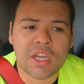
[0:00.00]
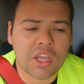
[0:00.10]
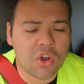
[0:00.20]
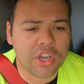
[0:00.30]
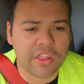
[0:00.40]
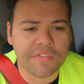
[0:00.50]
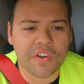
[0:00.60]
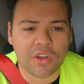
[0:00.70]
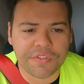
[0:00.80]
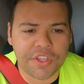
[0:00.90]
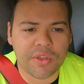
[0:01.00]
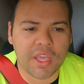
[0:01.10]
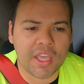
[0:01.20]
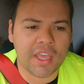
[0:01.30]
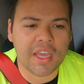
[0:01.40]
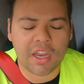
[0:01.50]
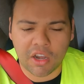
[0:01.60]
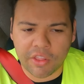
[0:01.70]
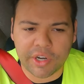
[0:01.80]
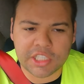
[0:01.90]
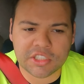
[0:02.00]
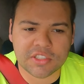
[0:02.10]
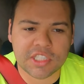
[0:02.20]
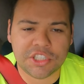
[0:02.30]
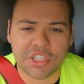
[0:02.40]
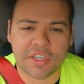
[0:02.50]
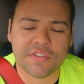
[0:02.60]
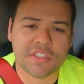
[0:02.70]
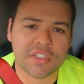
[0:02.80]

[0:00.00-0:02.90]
I've got another vlog for you here, another agency shift.